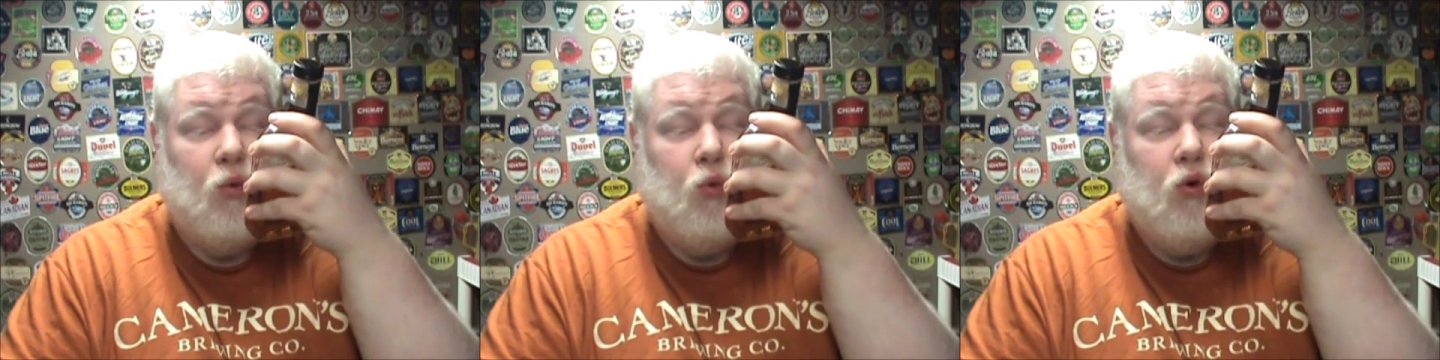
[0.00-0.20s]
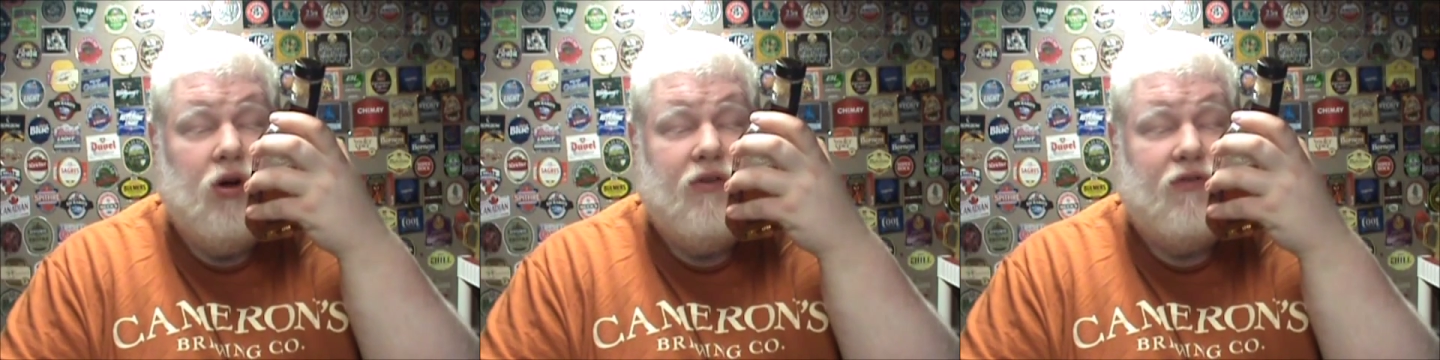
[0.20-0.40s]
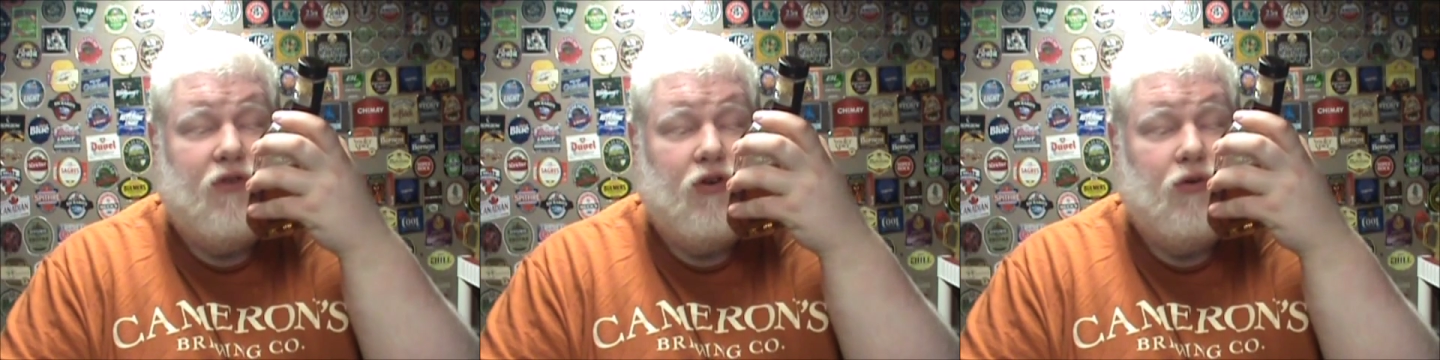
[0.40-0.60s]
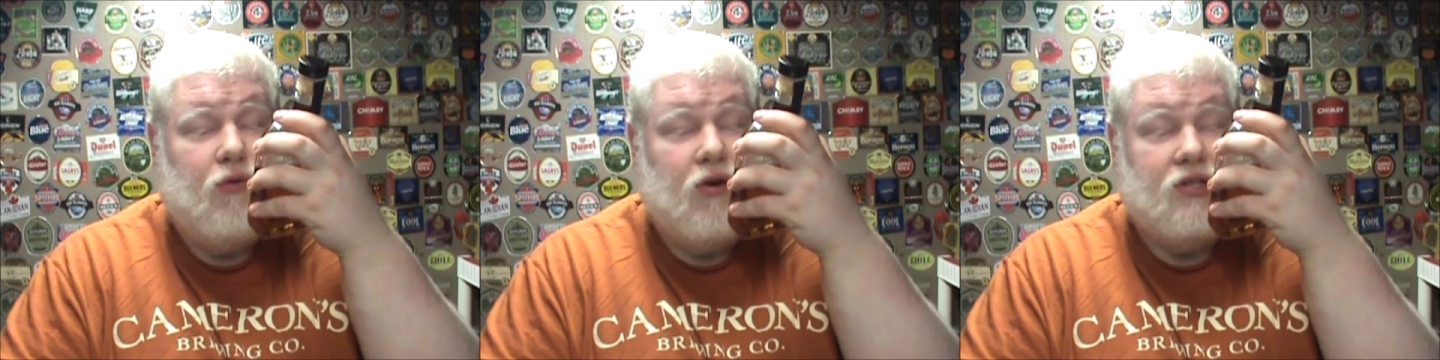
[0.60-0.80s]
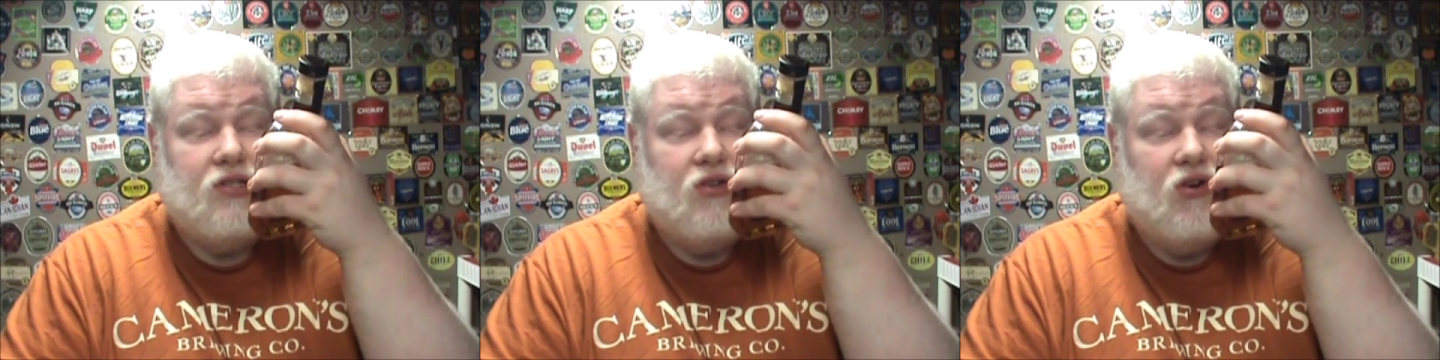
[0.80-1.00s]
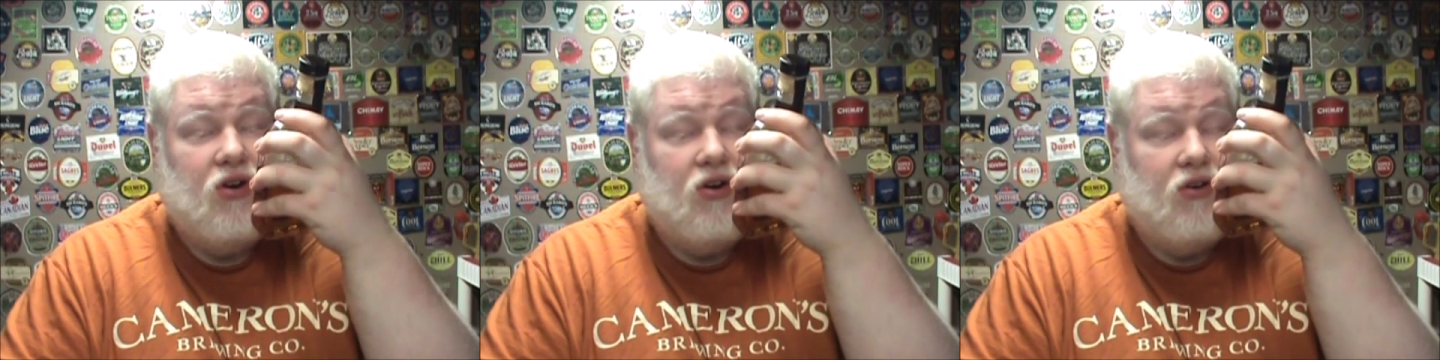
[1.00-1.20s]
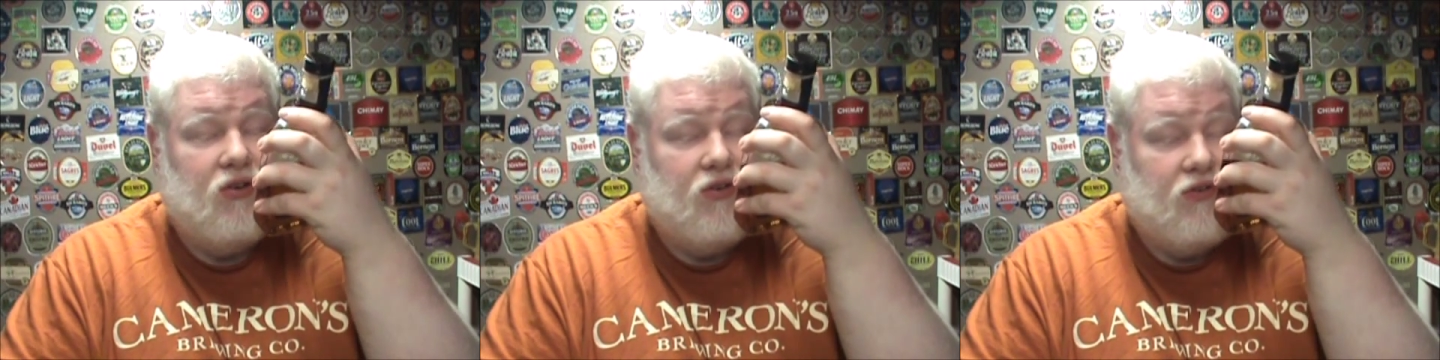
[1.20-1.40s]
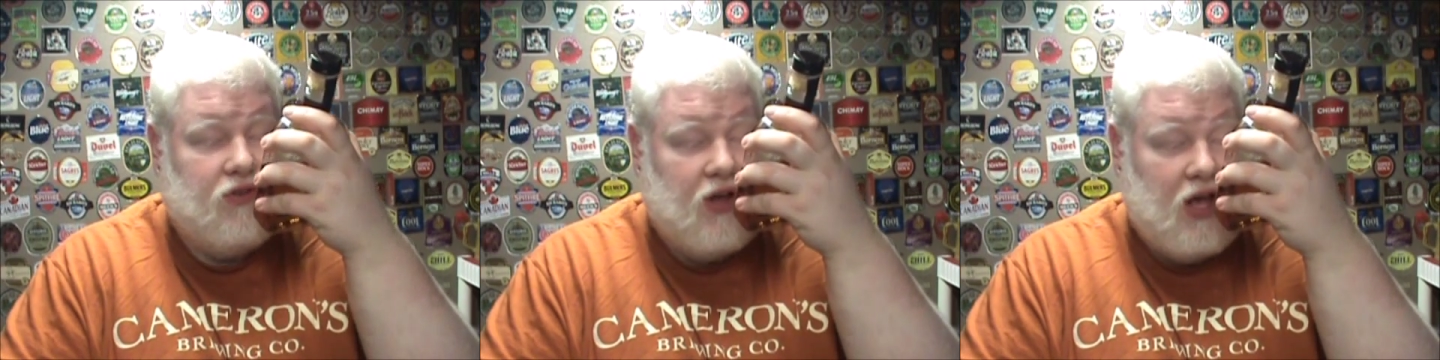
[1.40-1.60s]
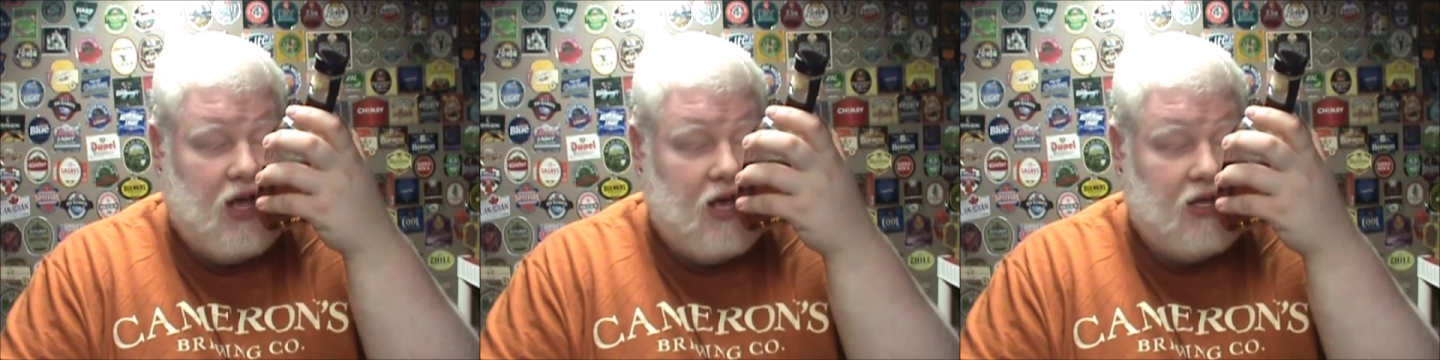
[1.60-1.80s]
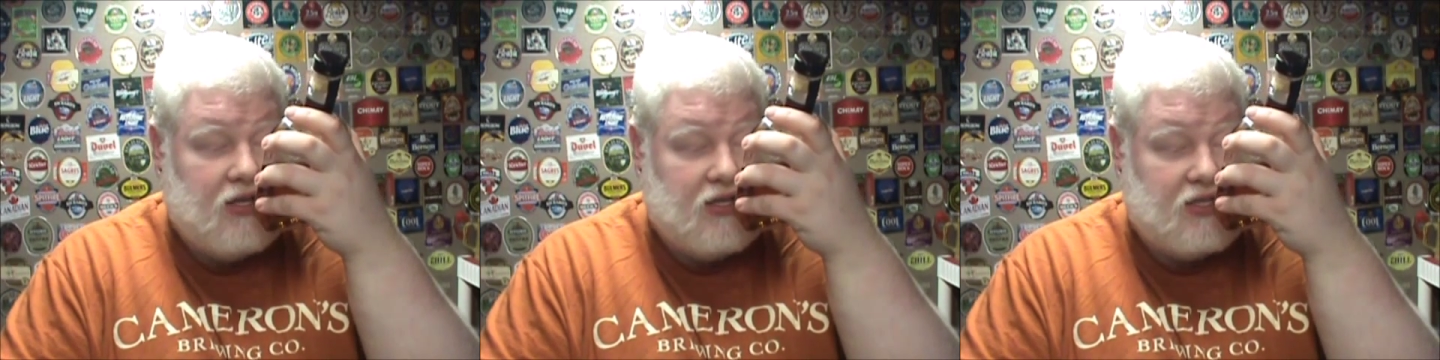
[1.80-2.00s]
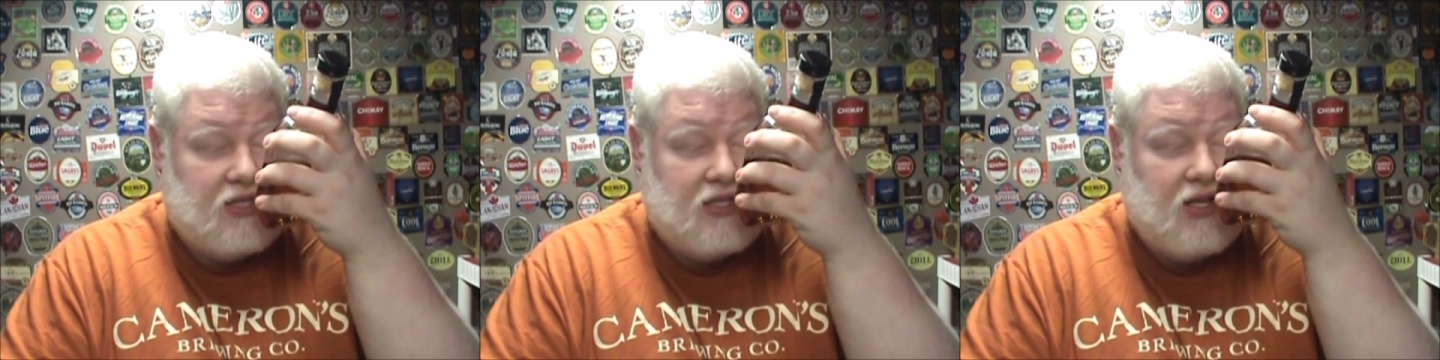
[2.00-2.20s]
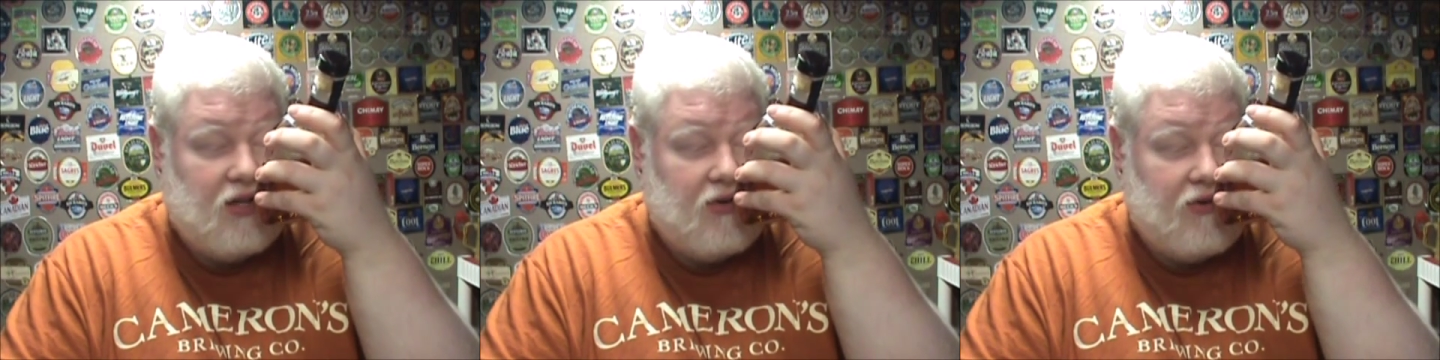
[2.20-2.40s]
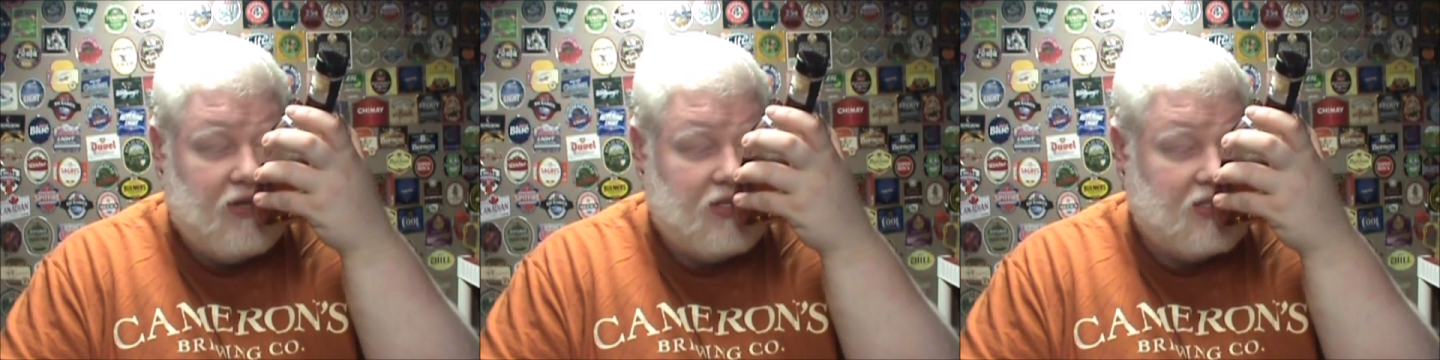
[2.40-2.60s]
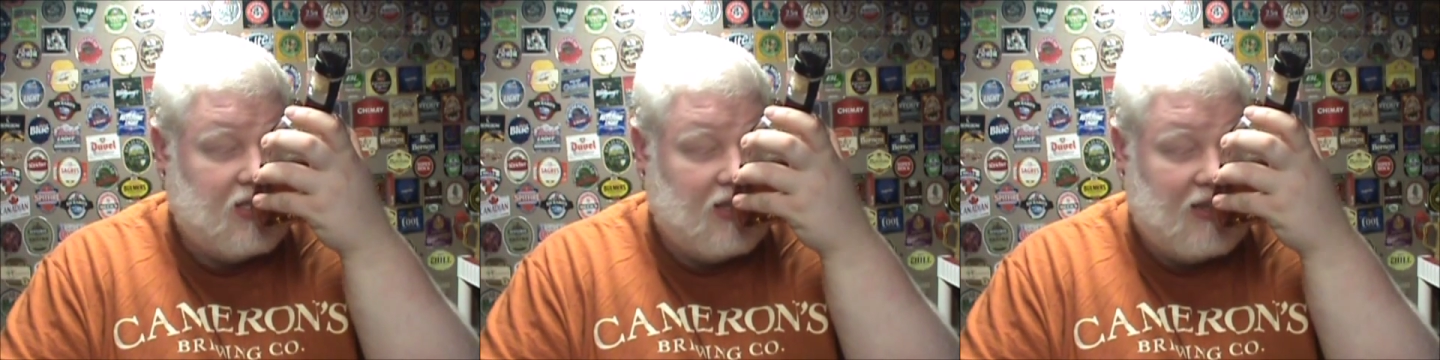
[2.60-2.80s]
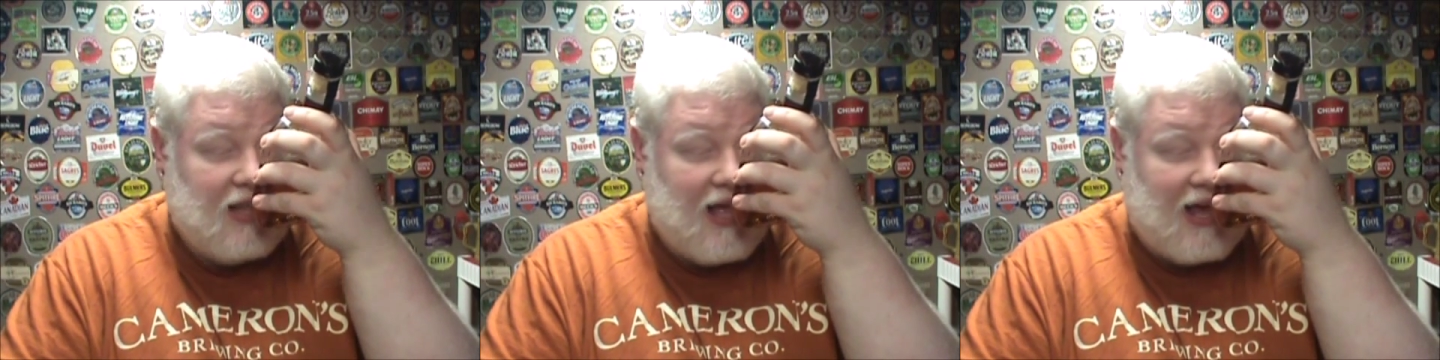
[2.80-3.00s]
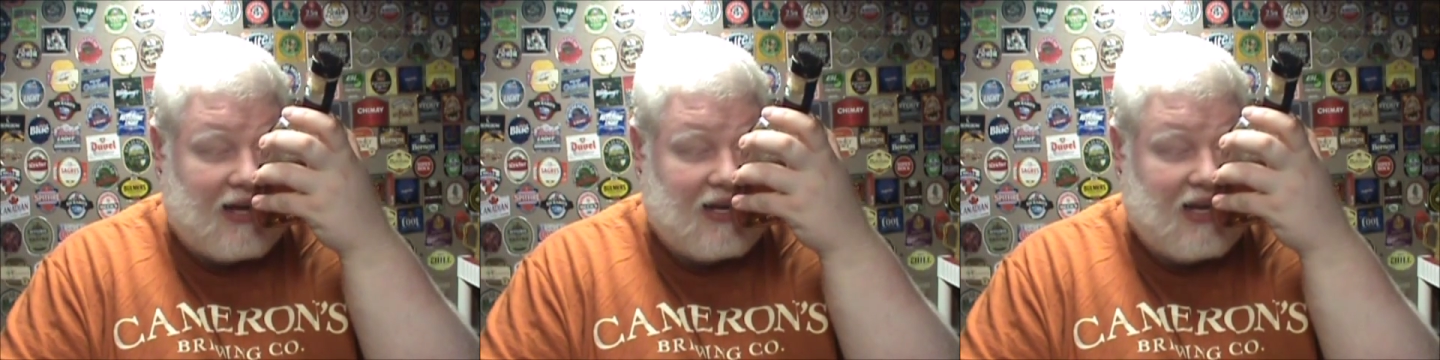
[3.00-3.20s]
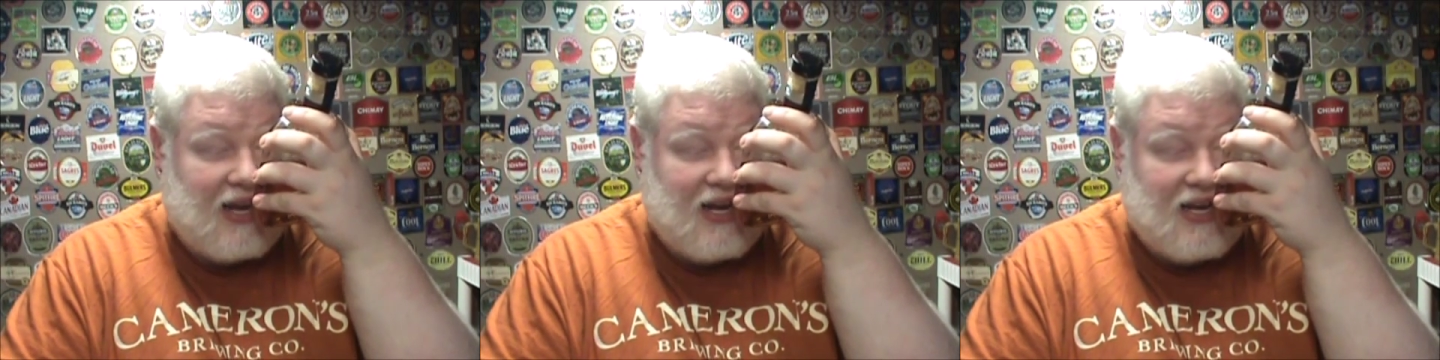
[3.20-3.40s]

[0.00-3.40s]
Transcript: Woodford Reserve, Distillery Select,